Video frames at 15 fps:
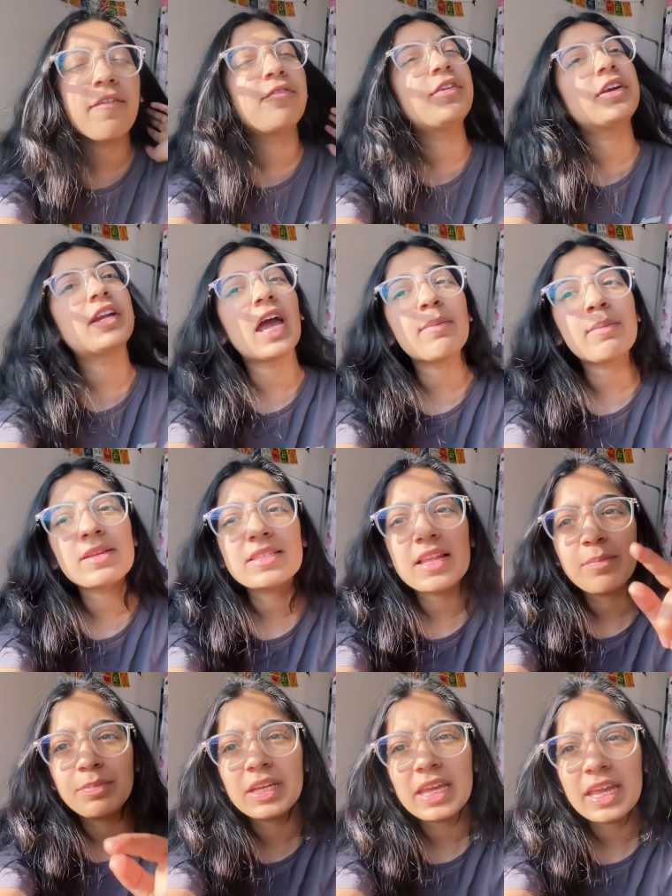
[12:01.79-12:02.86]
every time i
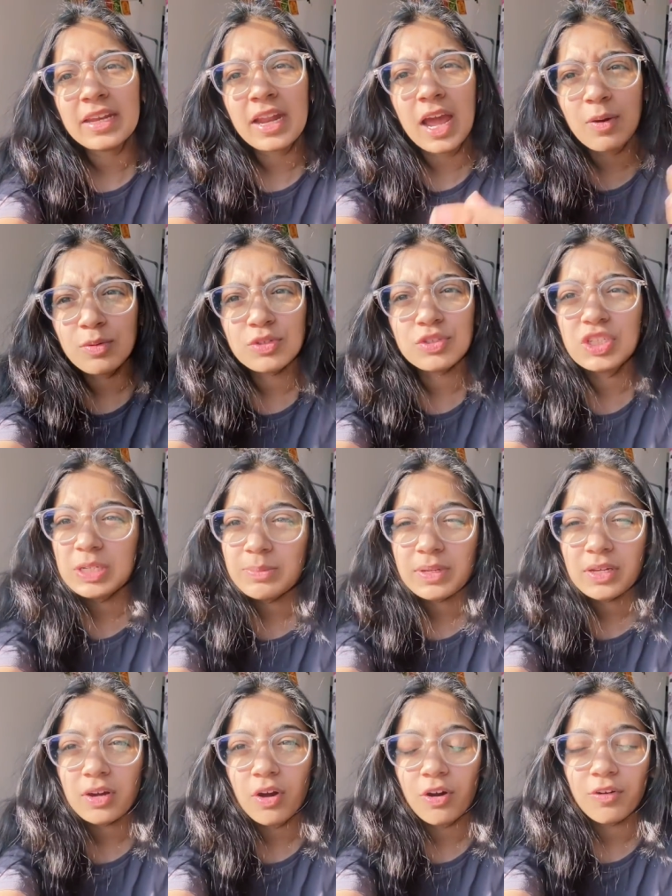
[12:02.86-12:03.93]
slept again i was dreaming
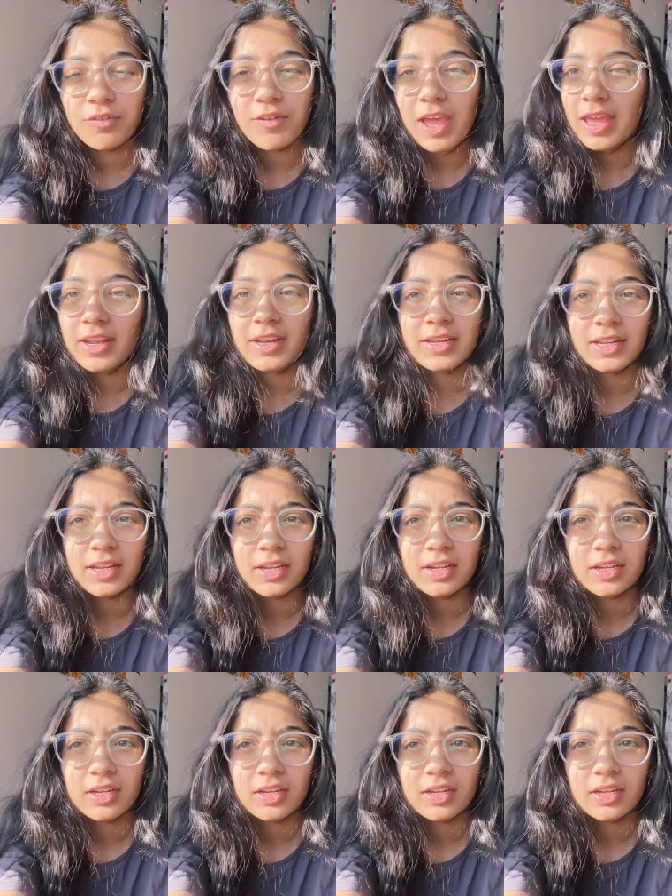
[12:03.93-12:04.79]
of editing